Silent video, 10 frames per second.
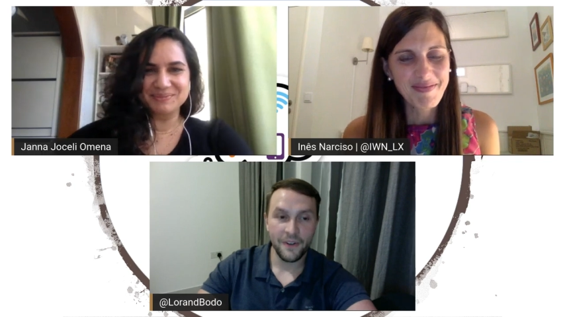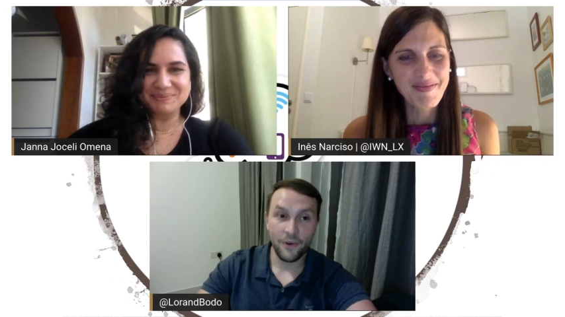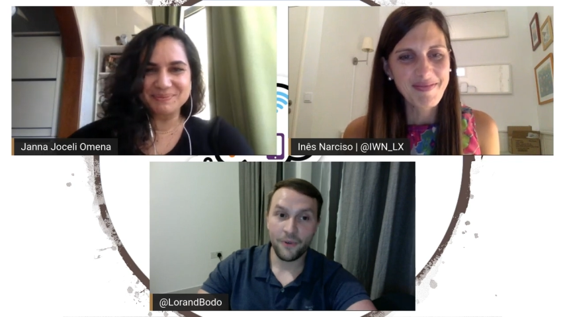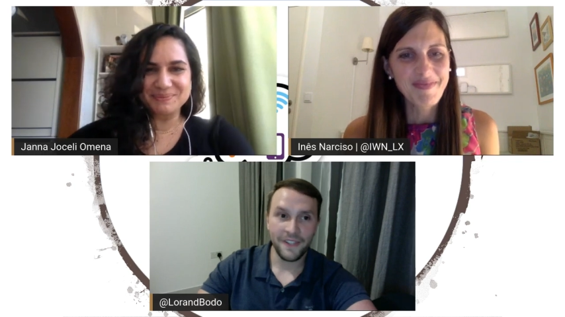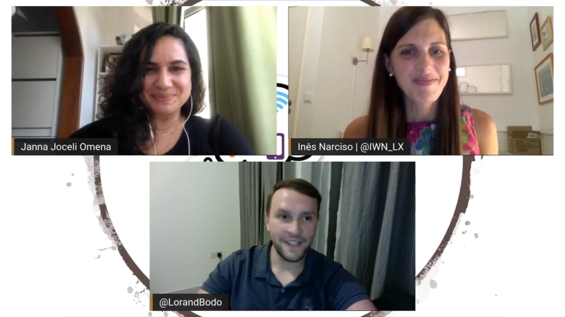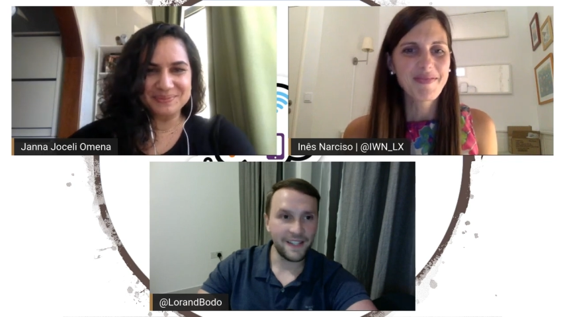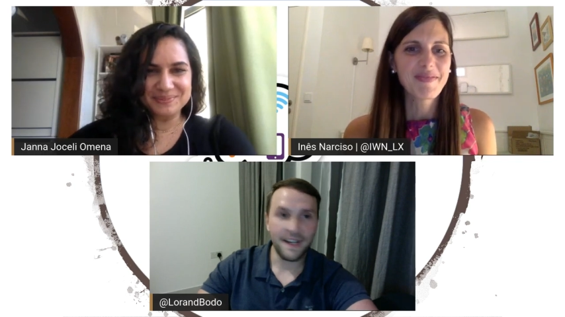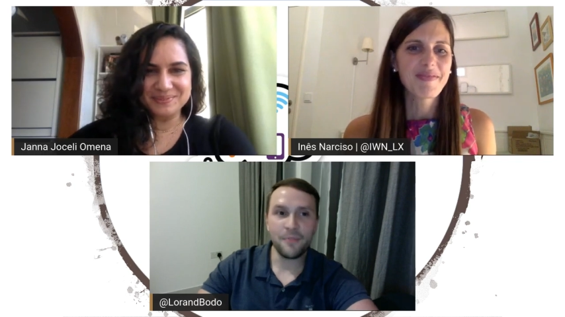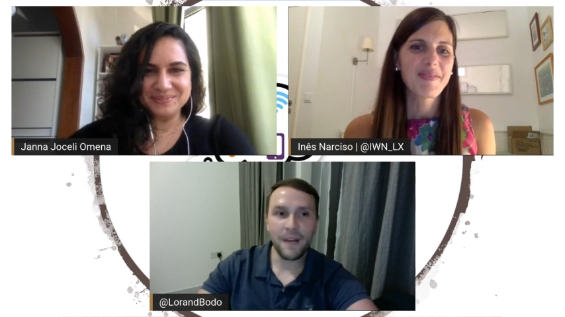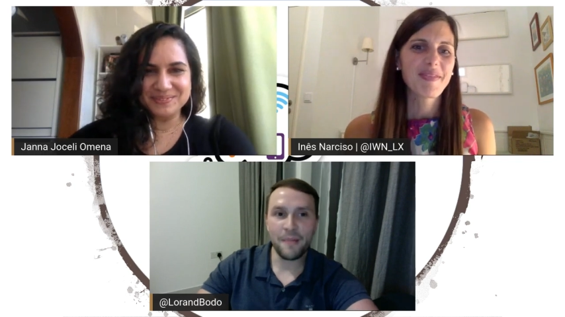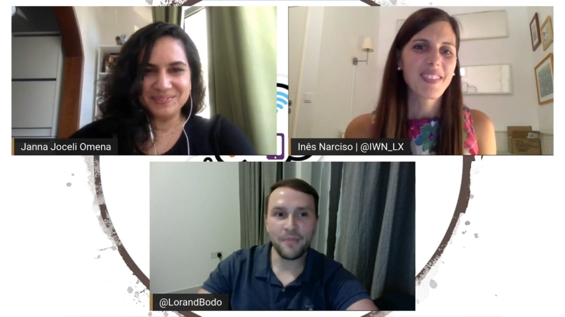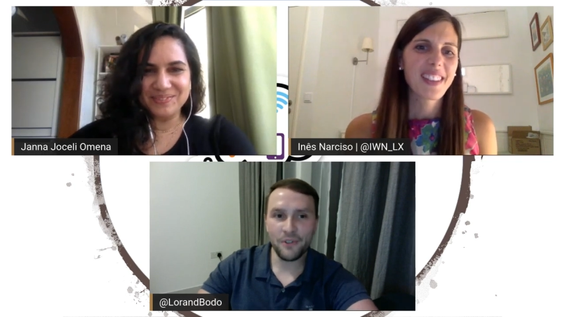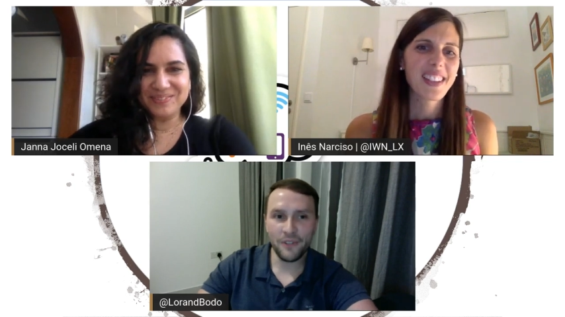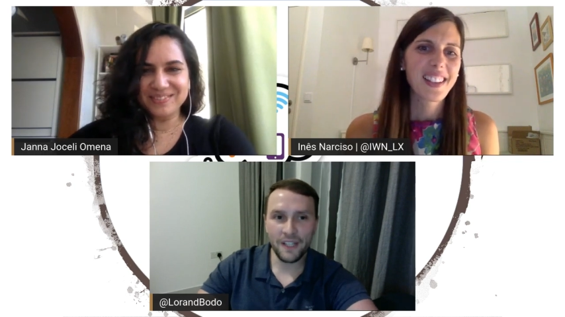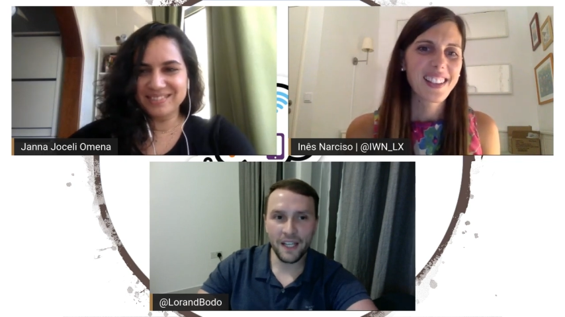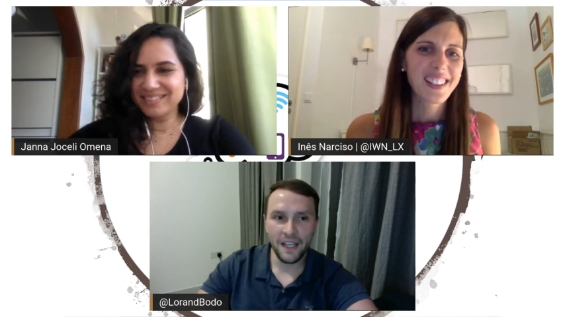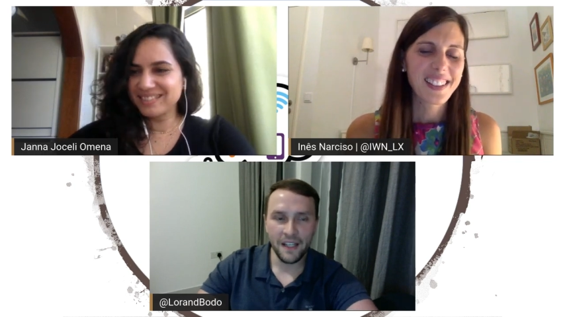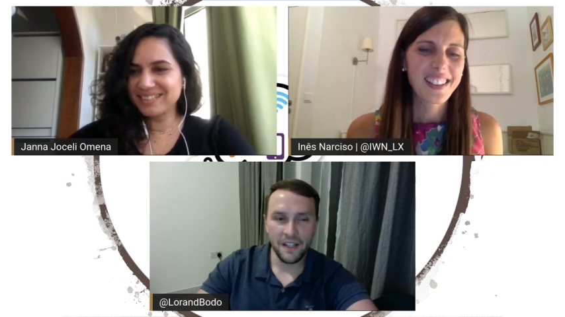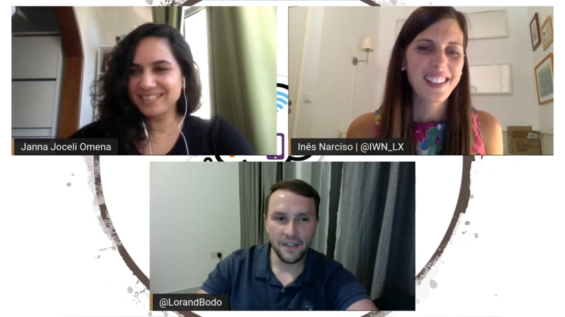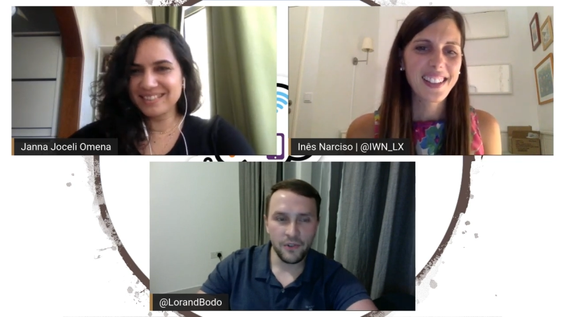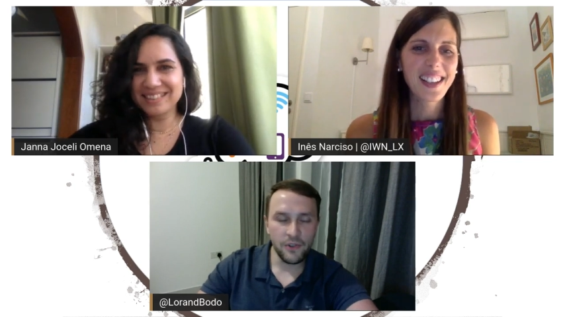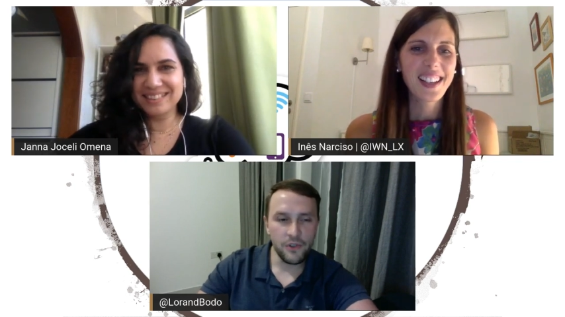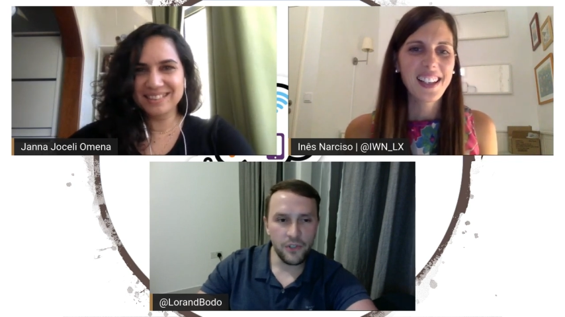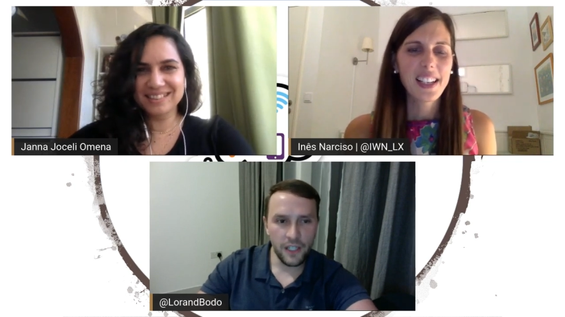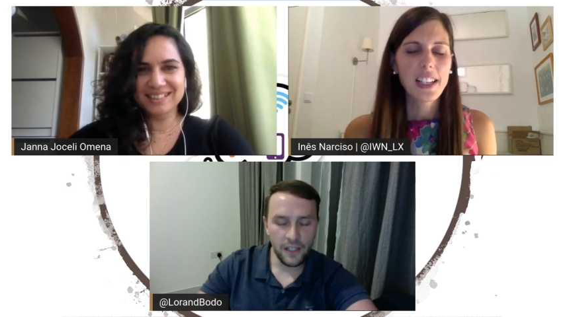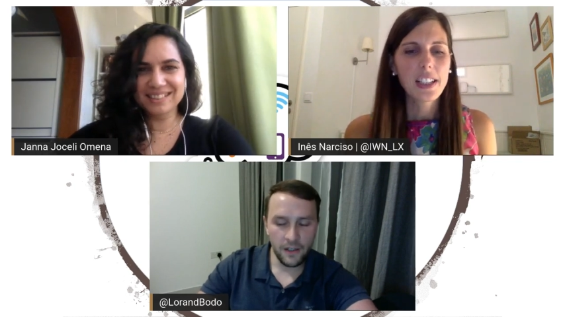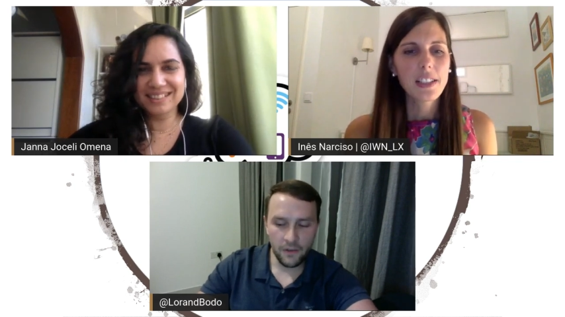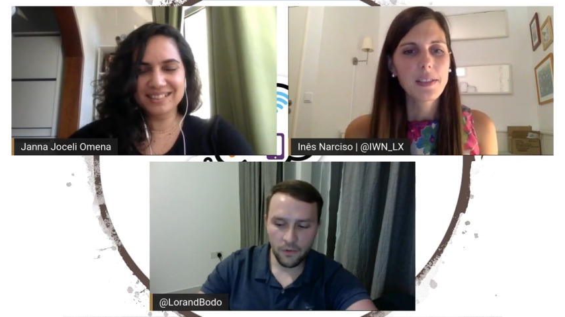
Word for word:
Speaker 1: Oh, absolutely. So usually